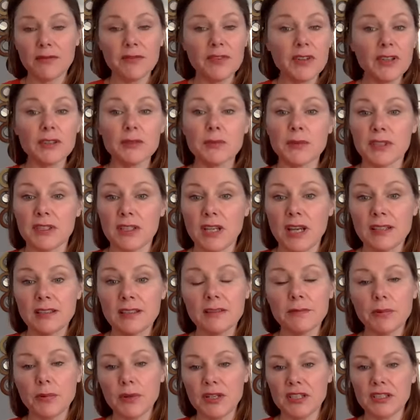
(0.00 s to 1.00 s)
filled with tons
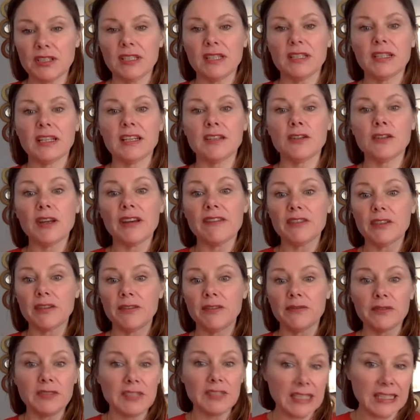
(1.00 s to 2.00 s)
of poison and you have
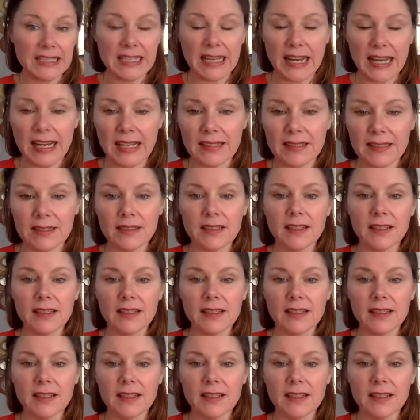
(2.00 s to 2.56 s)
to detox.